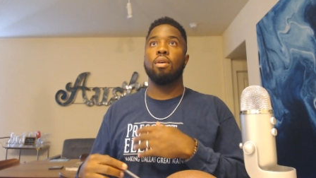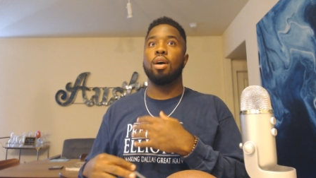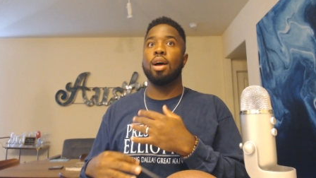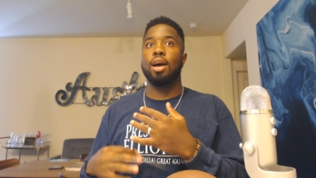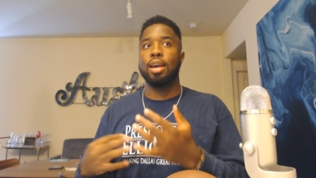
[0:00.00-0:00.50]

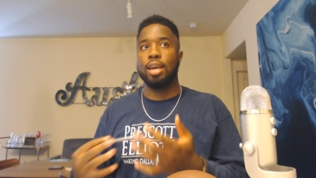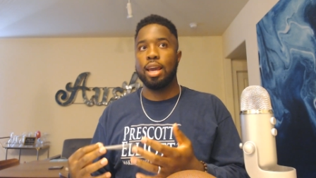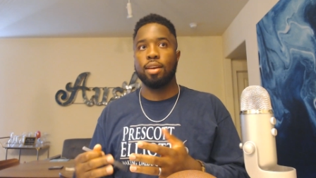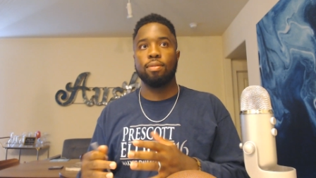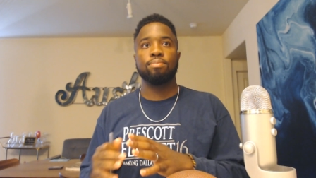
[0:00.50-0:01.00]

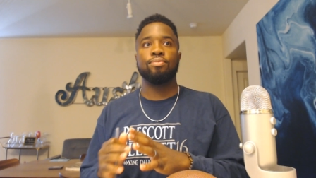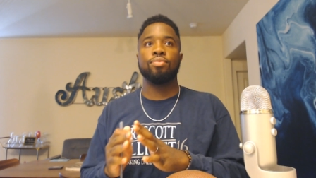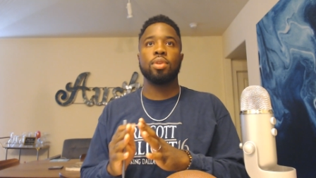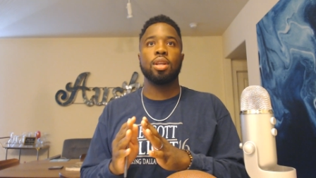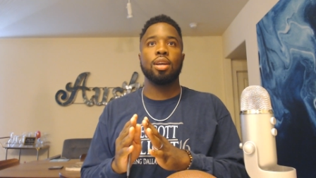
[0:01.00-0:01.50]
Again,
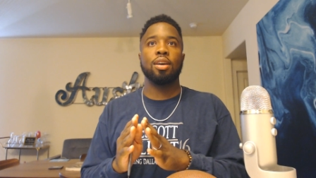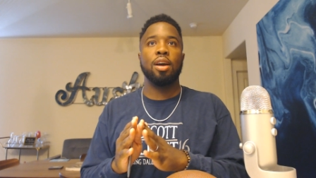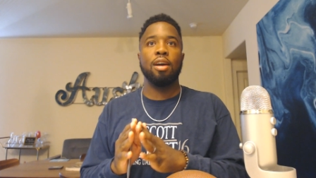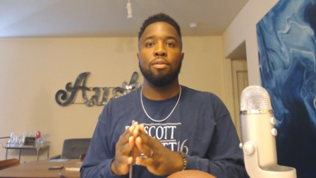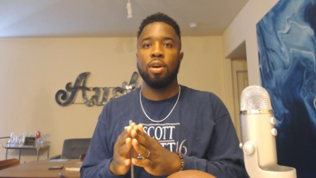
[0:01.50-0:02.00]

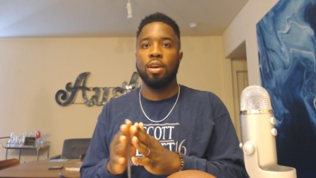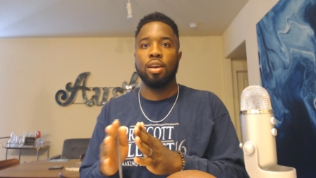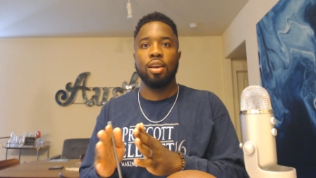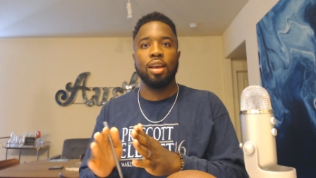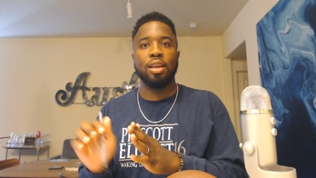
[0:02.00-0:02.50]
if
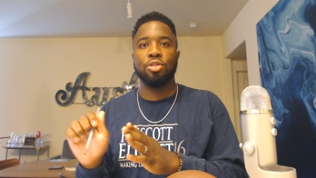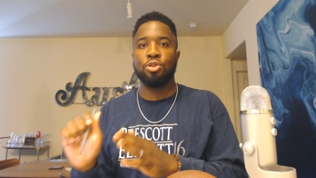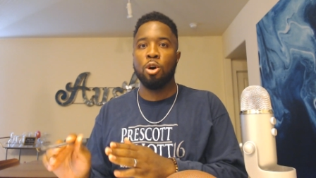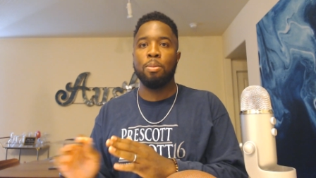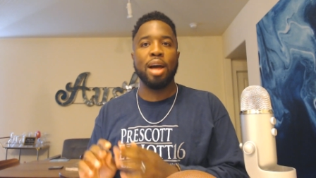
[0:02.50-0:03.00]

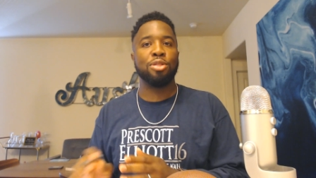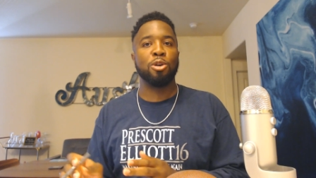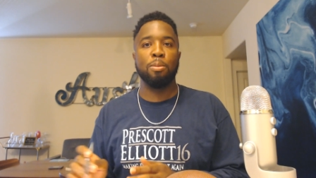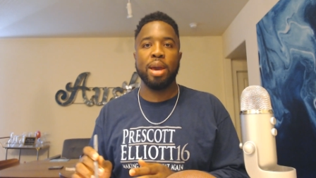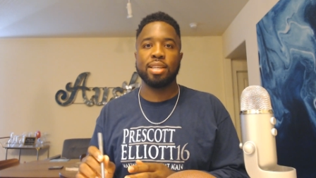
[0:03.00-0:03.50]
throw-by-throw
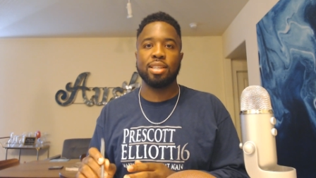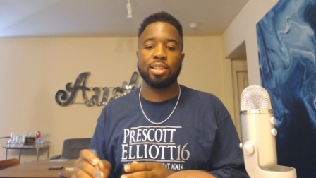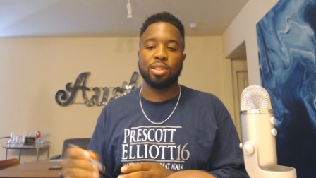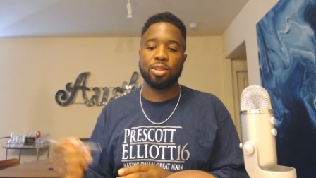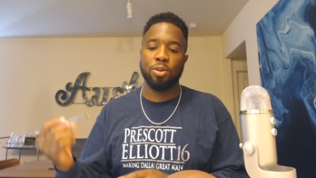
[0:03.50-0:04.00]

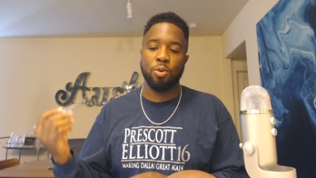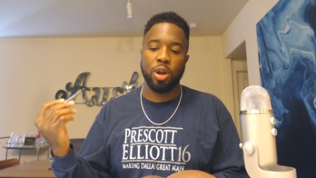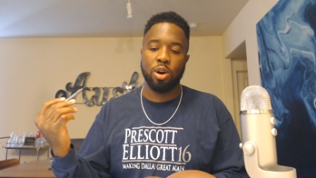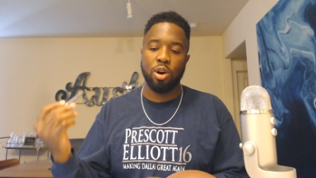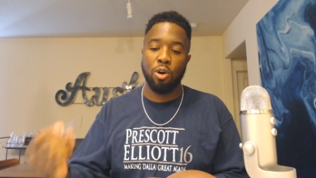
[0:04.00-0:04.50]
basis, we
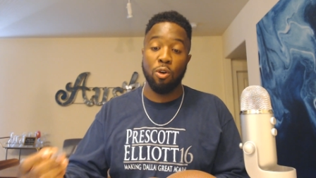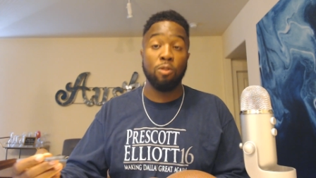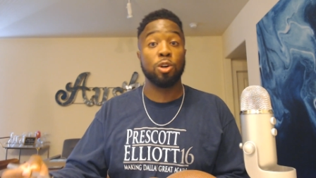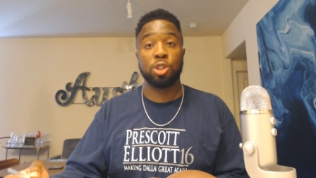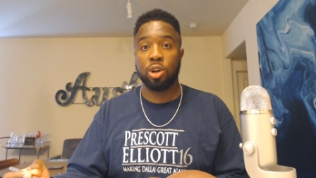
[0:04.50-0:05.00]
are
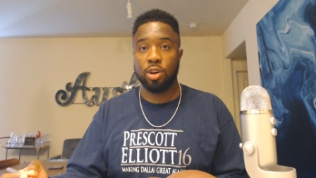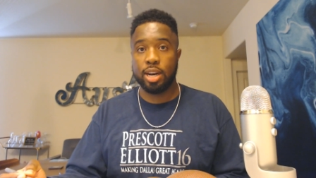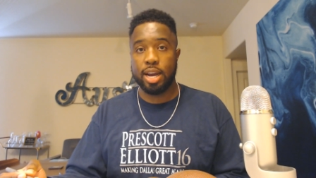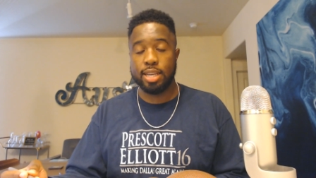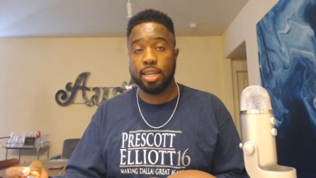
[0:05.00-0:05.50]

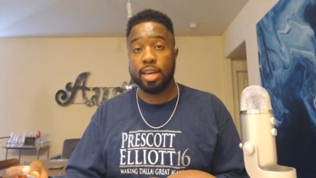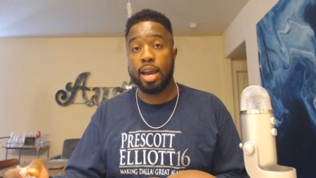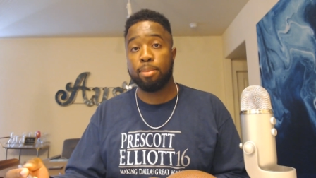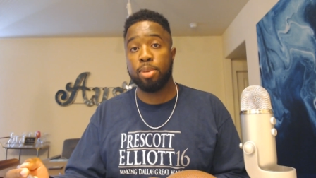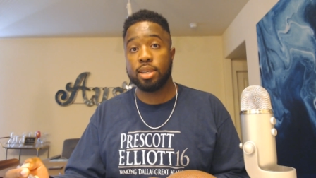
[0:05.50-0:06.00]
over-scrutinizing Dak
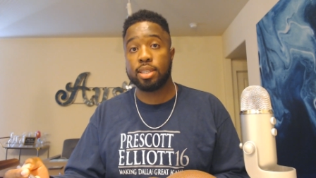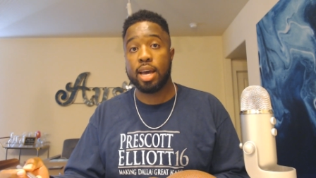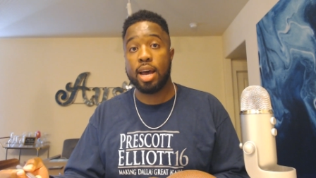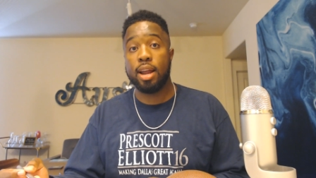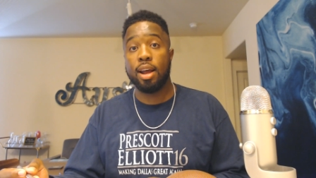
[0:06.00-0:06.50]

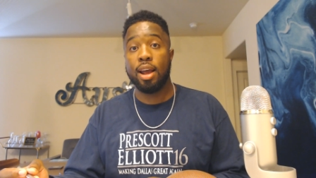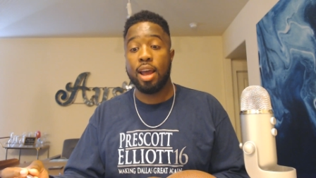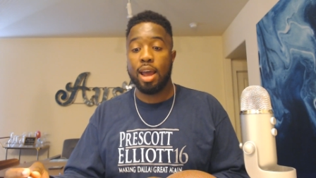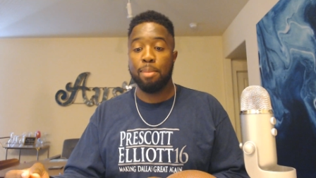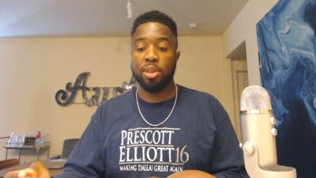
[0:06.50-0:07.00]
Prescott,
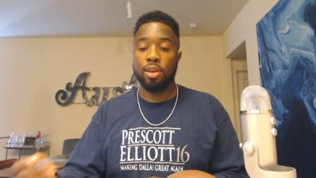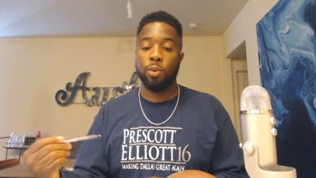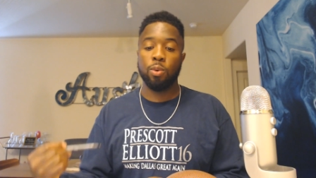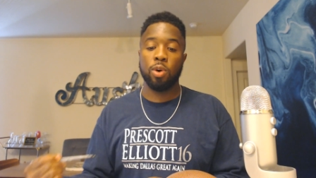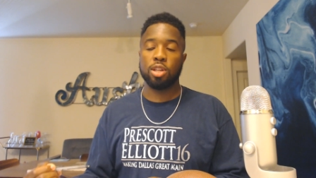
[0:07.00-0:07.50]
but then we
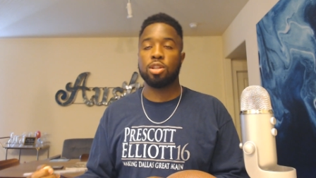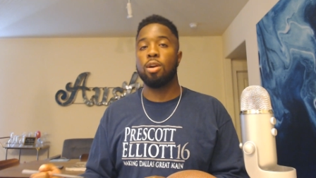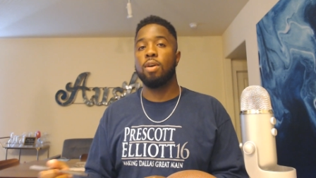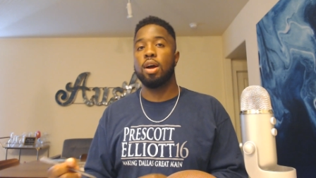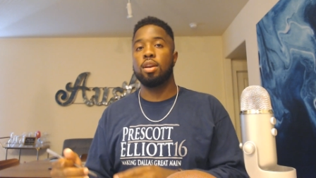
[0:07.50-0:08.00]
want to turn
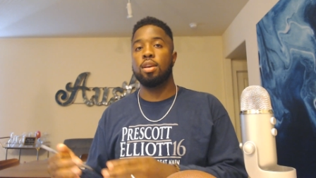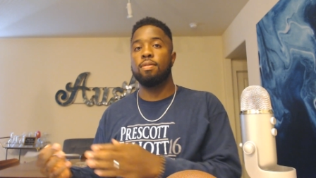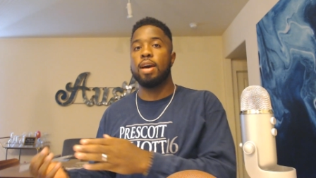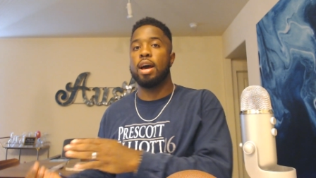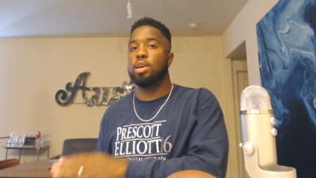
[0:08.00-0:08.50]
around and
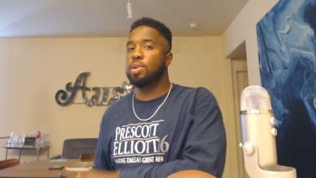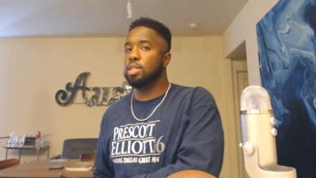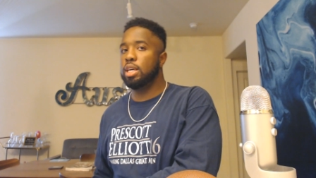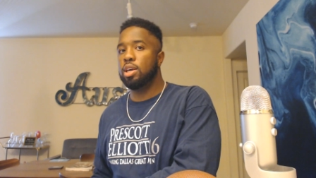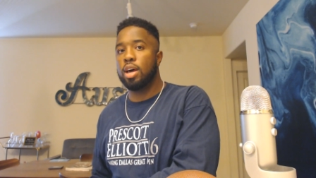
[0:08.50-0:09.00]
devalue
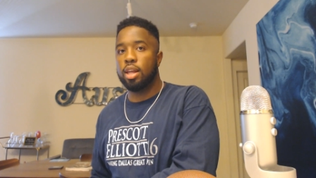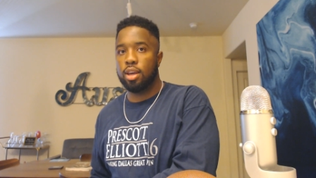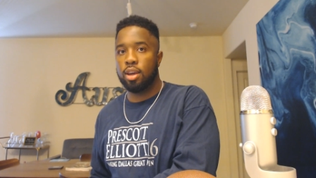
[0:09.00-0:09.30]
Ezekiel Elliott.